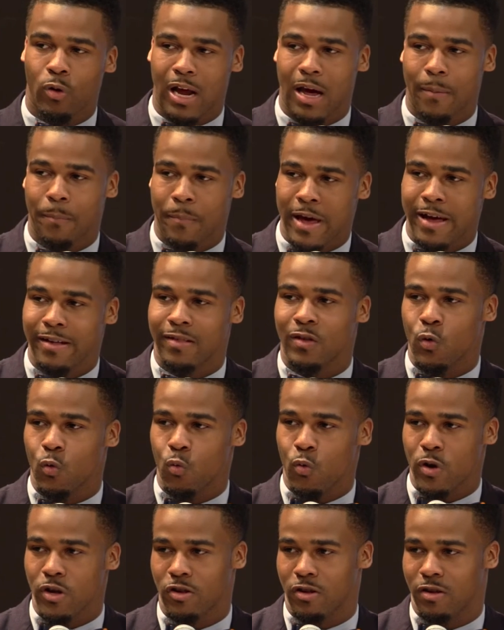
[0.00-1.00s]
would I pay
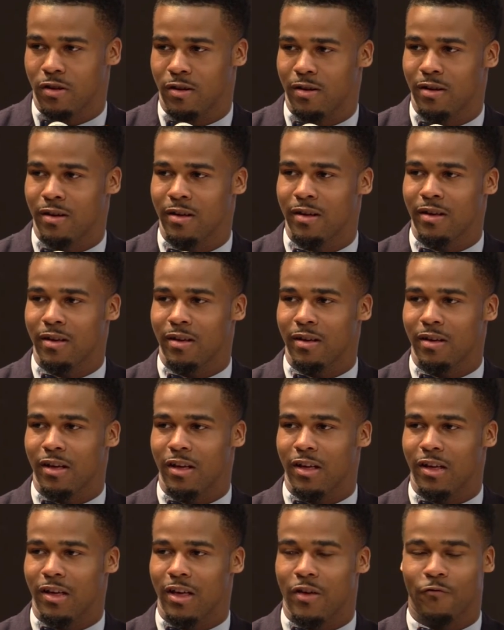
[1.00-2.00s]
tuition
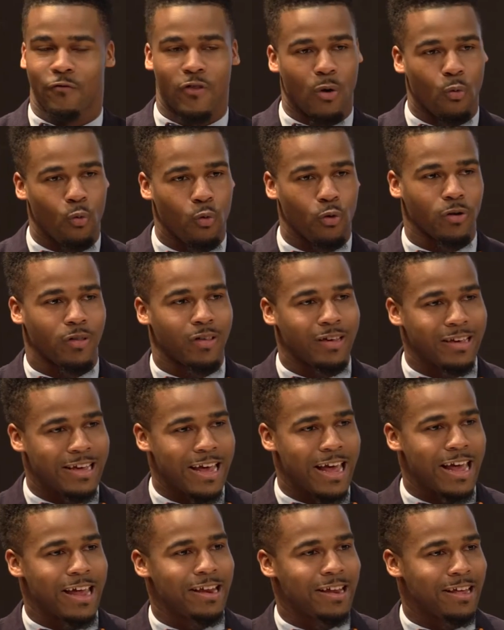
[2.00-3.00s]
if I were to
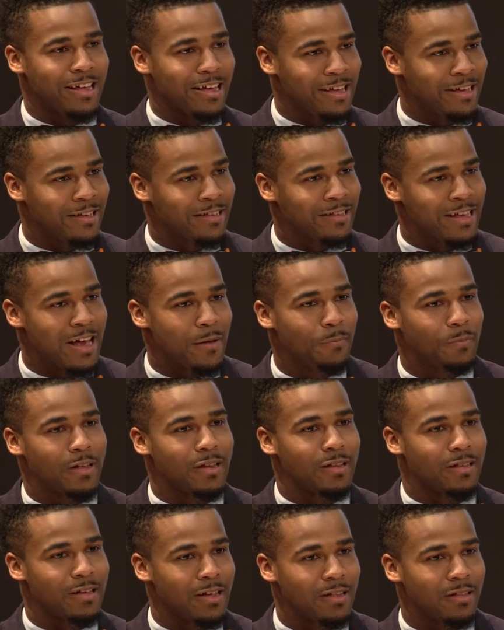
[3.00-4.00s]
gain
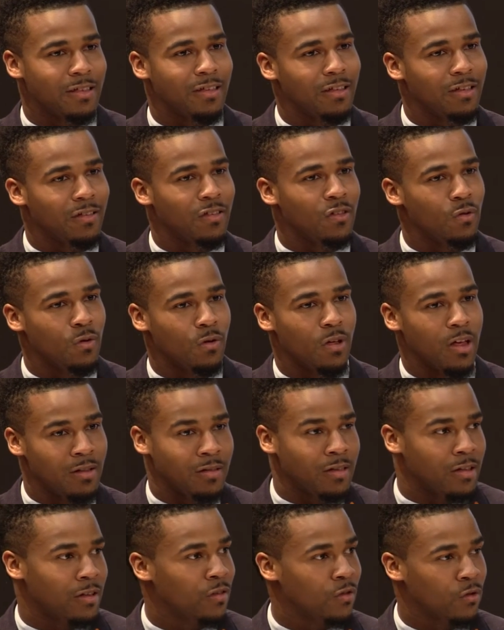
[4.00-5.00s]
acceptance into this,
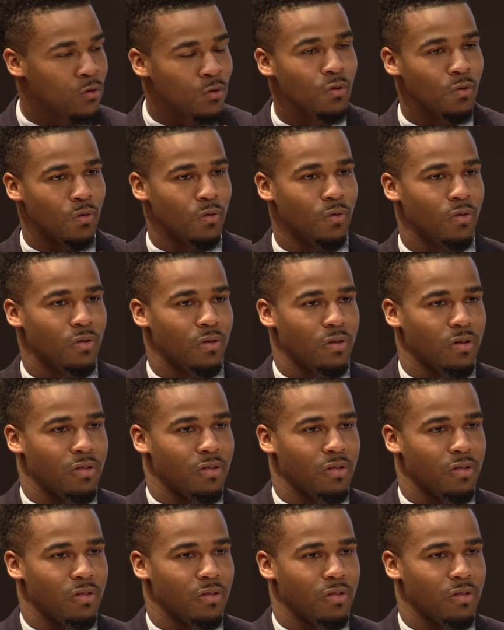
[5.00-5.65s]
into this school?